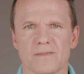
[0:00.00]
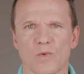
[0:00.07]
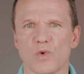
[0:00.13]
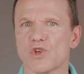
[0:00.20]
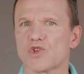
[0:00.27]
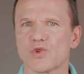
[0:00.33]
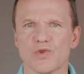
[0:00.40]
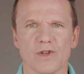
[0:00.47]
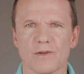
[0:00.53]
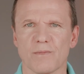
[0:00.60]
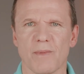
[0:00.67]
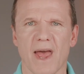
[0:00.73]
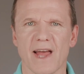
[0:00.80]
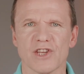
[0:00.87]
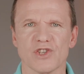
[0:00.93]
We shouldn't
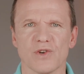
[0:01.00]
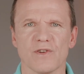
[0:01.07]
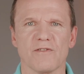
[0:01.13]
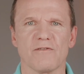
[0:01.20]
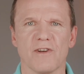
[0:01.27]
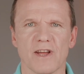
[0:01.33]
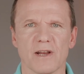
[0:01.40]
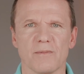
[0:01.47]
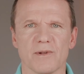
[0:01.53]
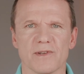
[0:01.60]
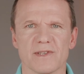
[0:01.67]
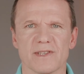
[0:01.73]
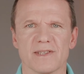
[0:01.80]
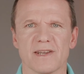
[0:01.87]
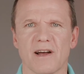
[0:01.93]
match on
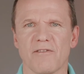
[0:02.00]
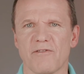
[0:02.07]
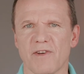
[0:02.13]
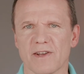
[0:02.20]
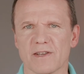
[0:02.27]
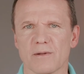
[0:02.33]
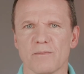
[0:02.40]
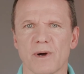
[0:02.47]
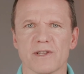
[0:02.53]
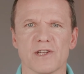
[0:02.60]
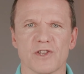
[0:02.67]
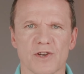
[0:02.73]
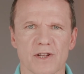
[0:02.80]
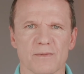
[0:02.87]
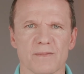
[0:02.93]
variables affected by the
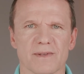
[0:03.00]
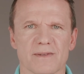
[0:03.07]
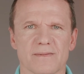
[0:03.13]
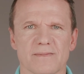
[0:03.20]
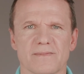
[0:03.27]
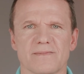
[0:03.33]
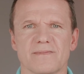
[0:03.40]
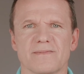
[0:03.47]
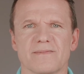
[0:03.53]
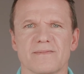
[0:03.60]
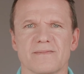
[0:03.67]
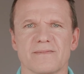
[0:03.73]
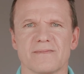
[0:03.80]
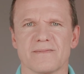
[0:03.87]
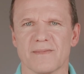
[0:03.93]
treatment.
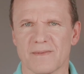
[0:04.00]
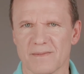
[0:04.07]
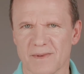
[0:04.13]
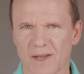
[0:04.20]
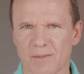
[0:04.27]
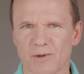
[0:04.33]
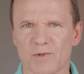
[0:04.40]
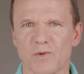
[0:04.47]
Keep on